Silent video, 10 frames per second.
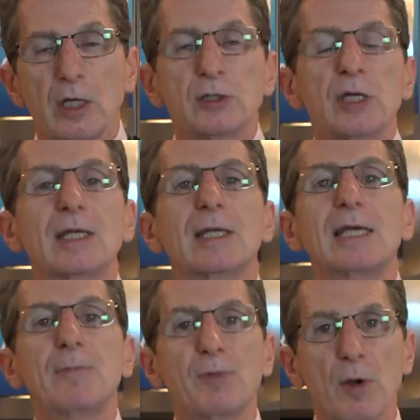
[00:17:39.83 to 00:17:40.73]
to
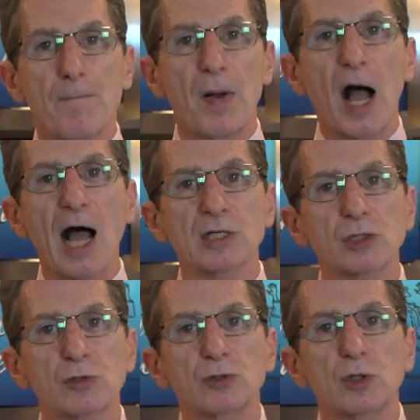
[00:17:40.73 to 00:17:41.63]
keep your
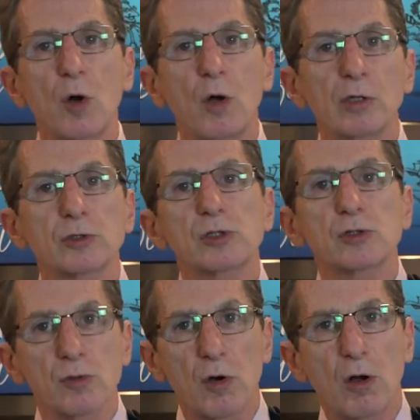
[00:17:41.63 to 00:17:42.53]
posture tall and
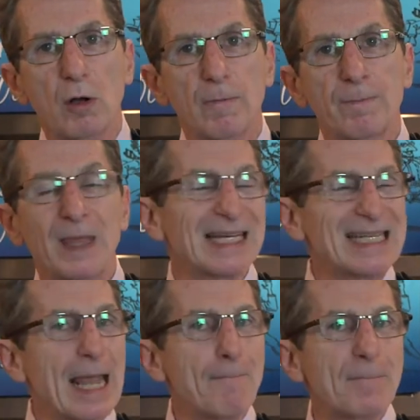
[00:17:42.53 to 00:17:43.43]
strong, to
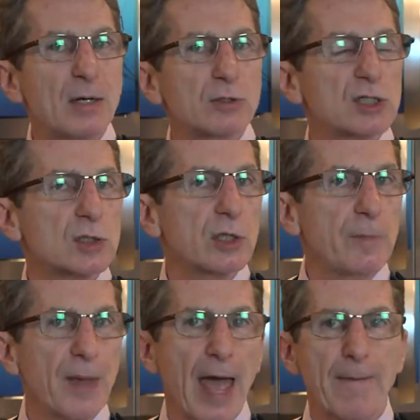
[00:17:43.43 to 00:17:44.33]
get better
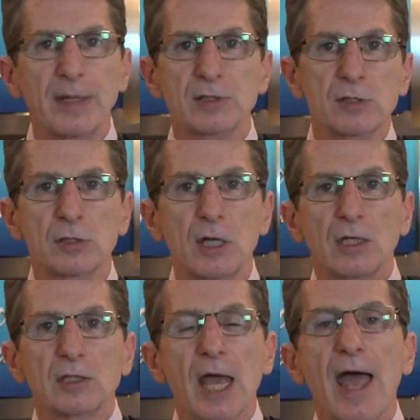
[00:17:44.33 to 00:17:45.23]
sleep habits,
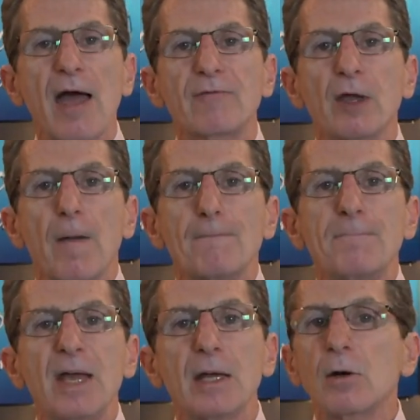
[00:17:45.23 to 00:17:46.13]
to have
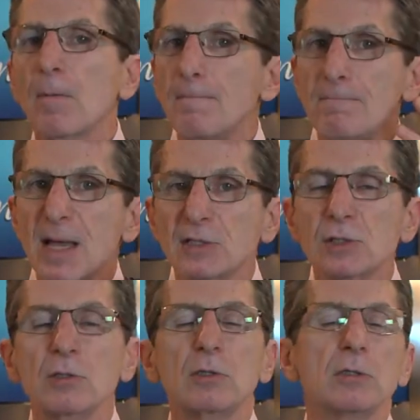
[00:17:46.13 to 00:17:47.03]
better
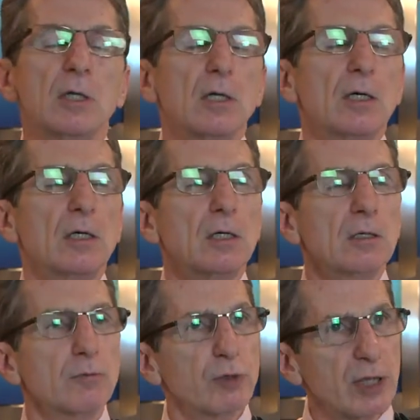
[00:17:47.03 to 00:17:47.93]
mental
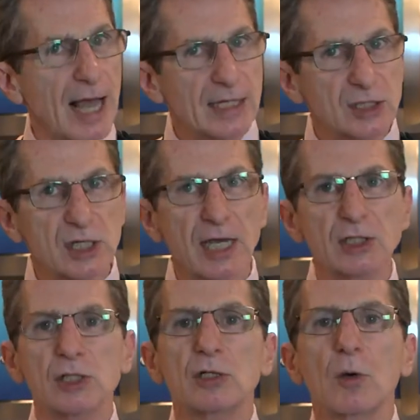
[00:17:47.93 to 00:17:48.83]

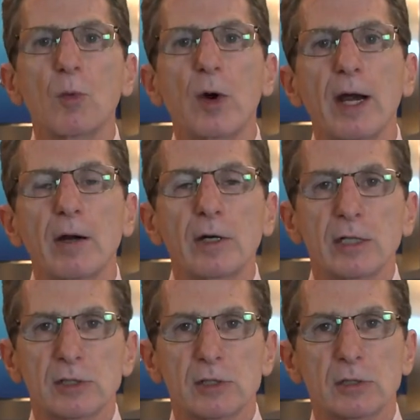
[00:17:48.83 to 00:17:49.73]
relaxation
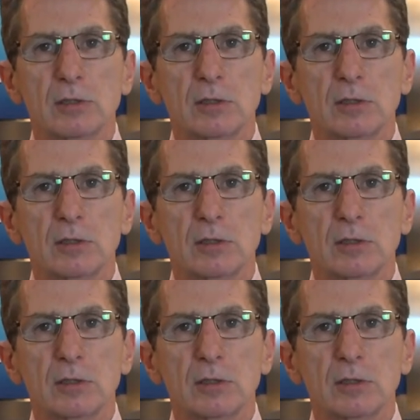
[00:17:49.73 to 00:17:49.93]
awareness,